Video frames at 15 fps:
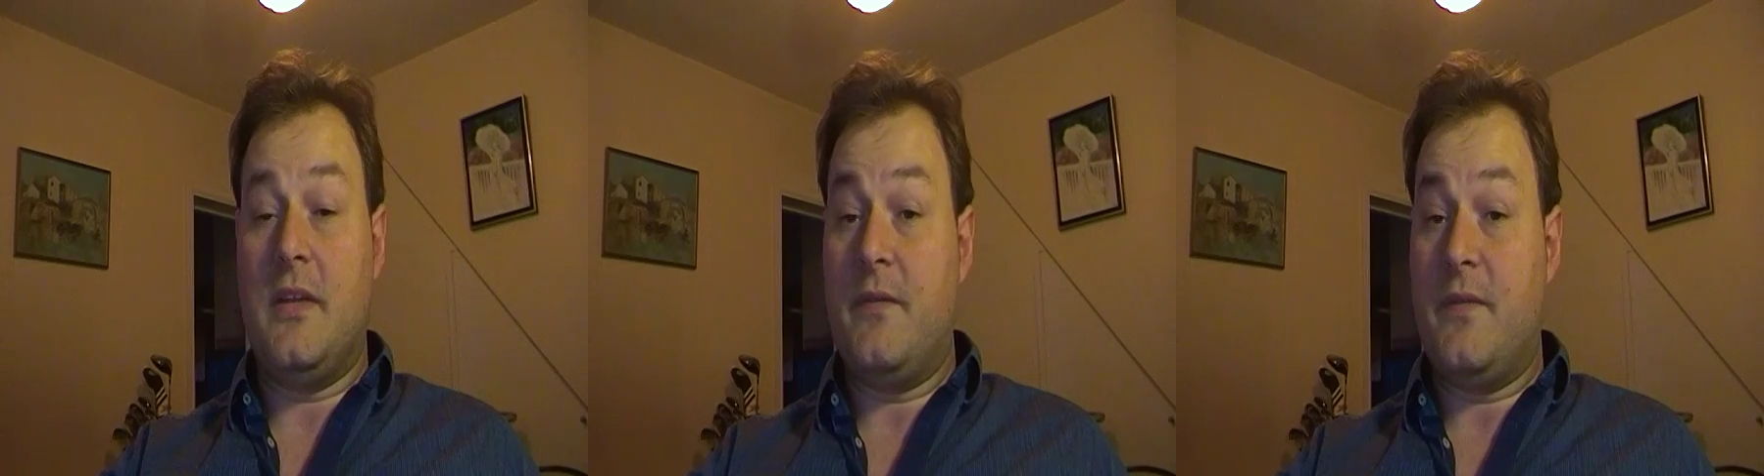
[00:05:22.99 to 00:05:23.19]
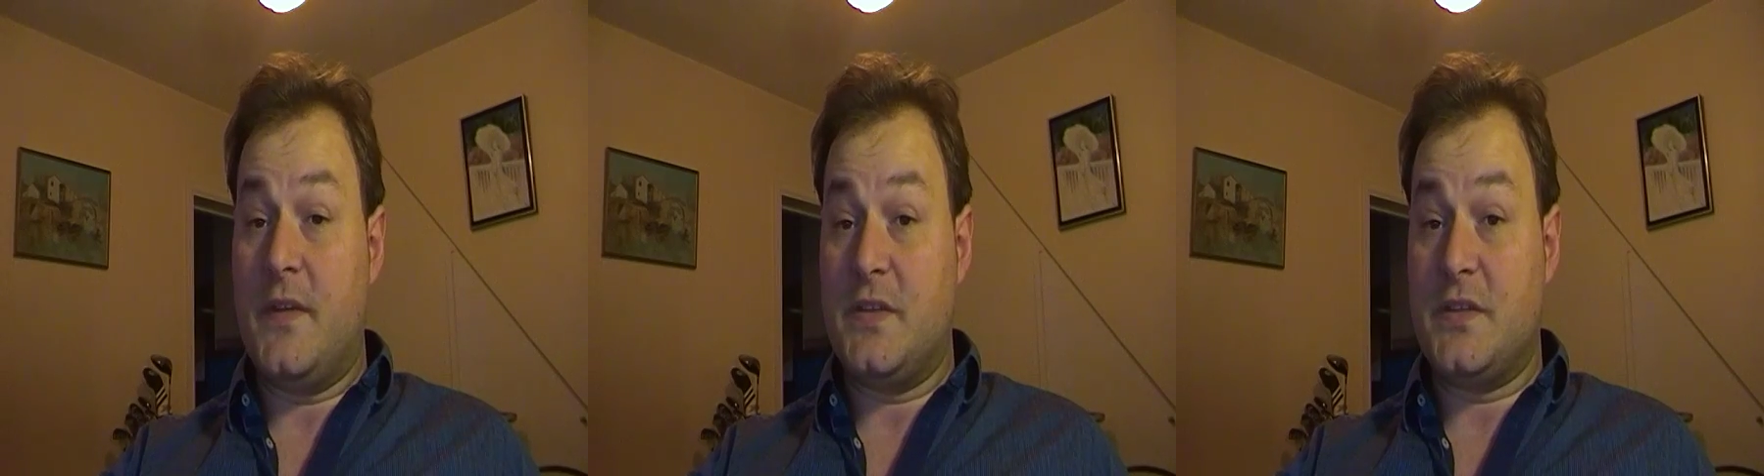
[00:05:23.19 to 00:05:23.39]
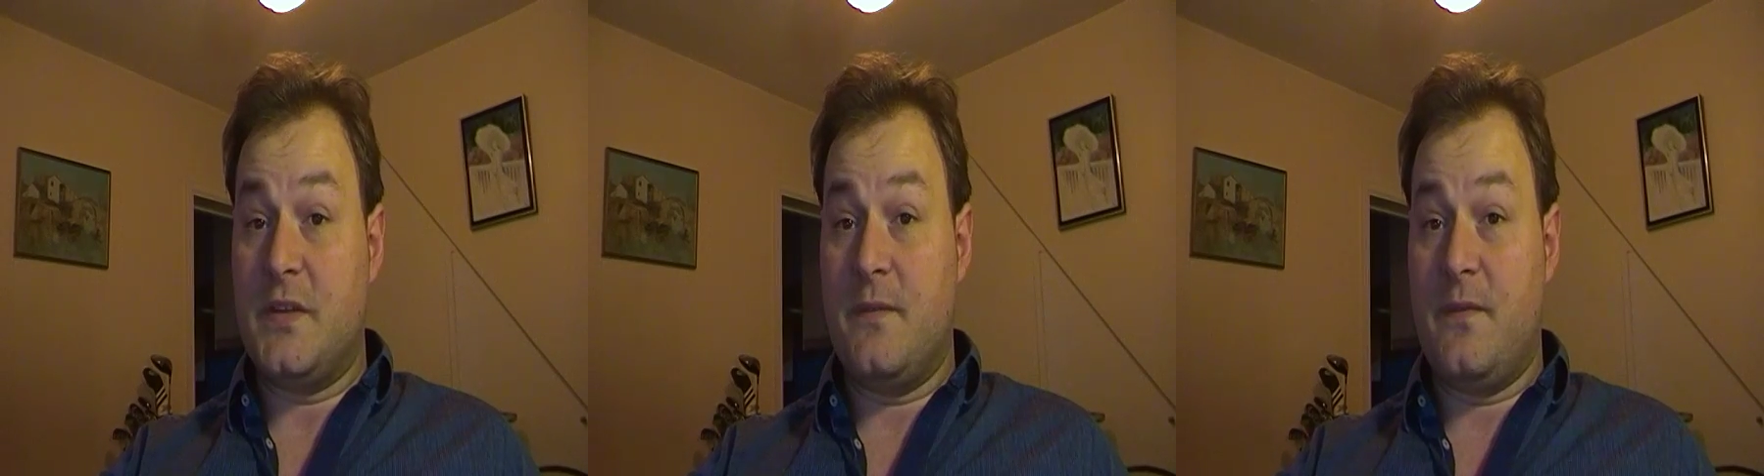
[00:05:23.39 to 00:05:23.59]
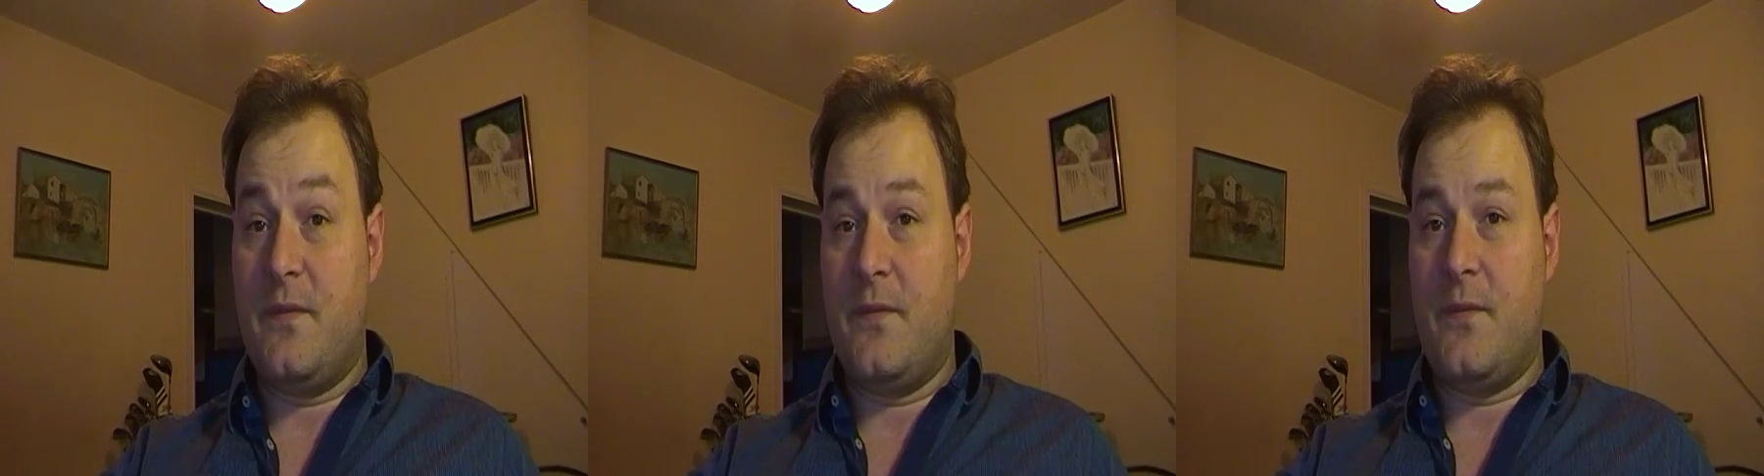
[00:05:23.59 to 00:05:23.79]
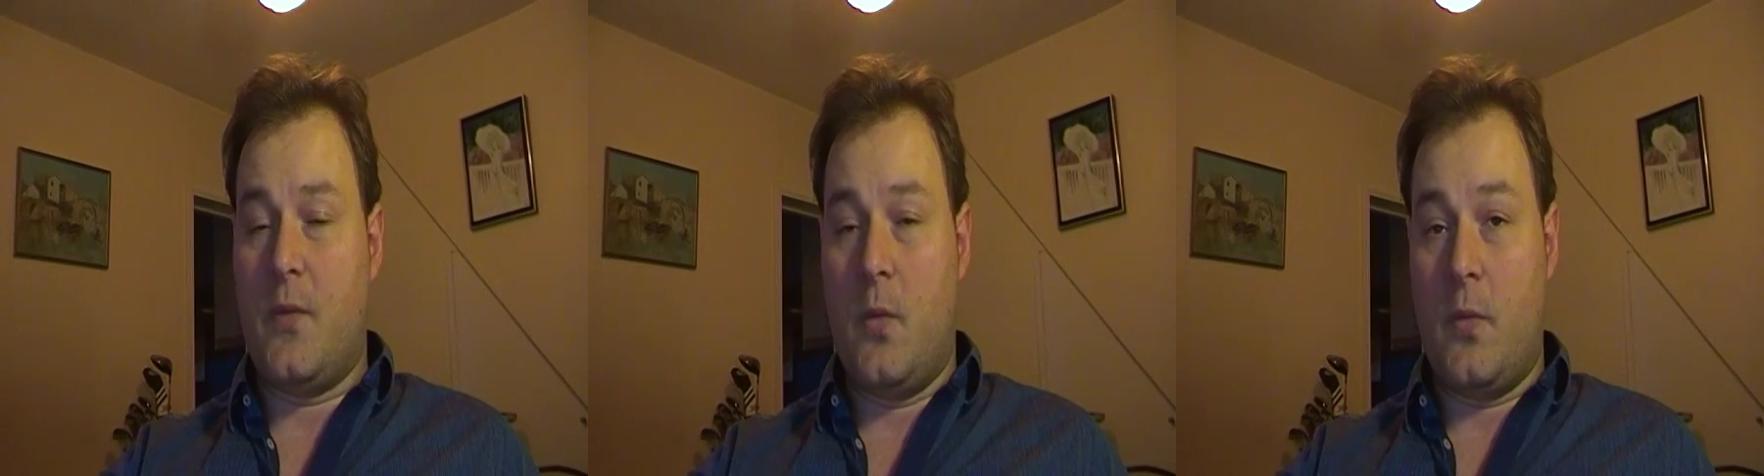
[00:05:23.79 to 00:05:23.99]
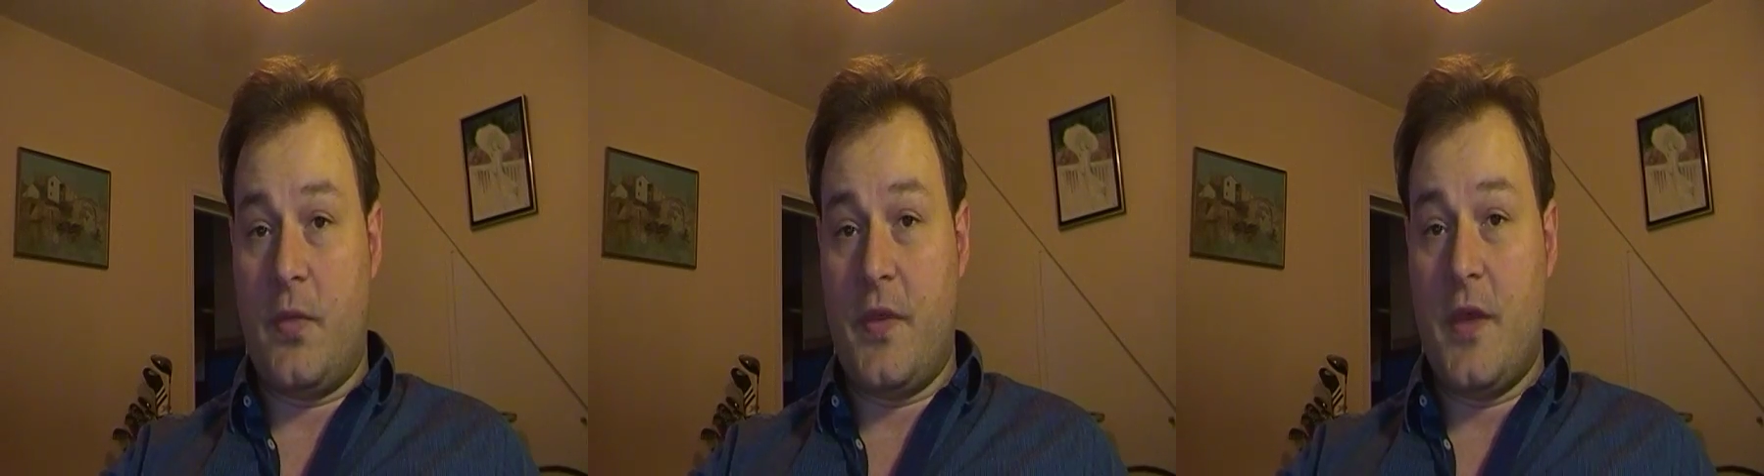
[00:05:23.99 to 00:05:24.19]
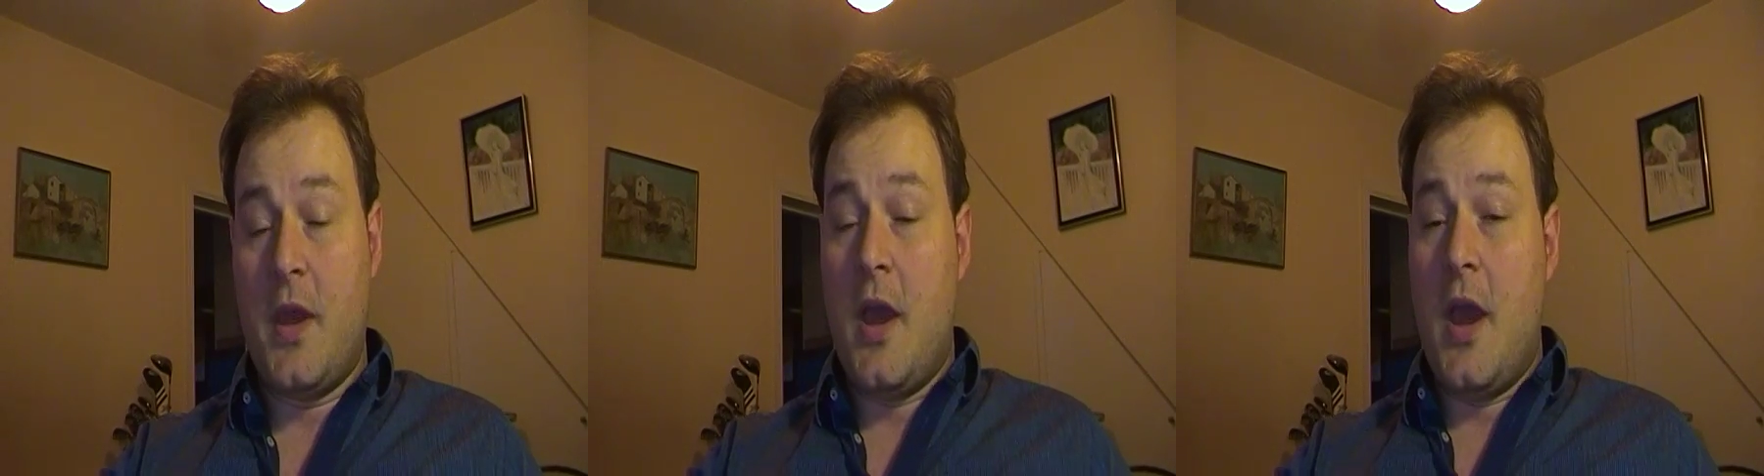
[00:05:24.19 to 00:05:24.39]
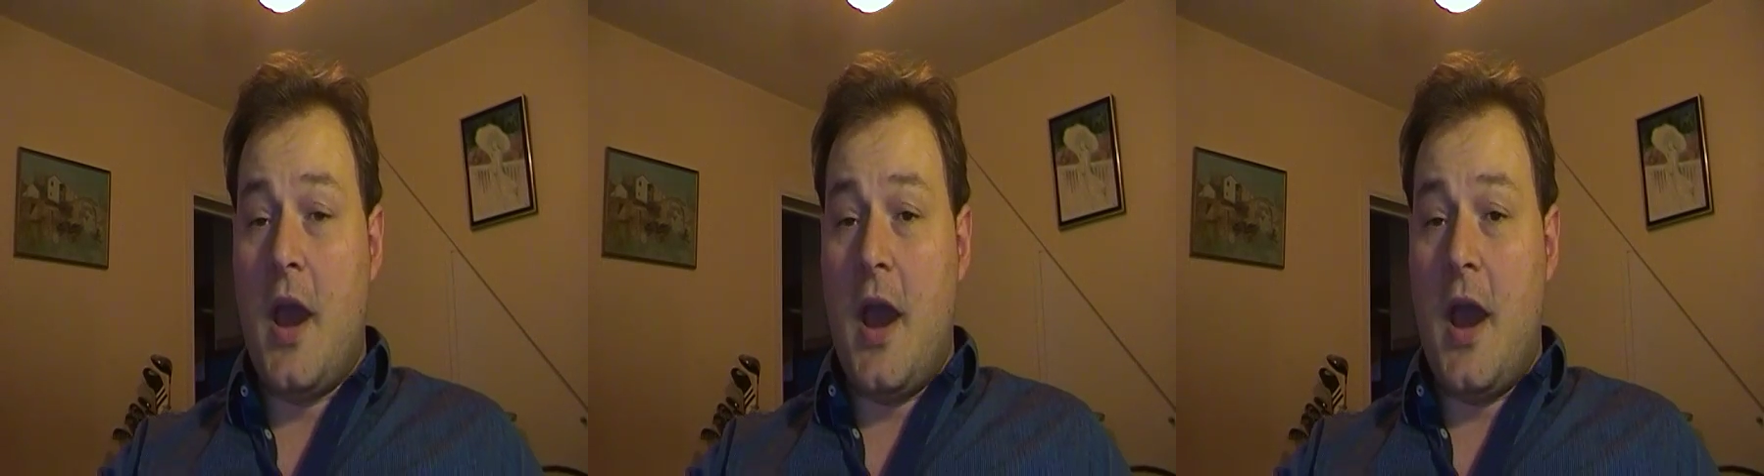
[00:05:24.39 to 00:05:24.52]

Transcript: did finish in fourth.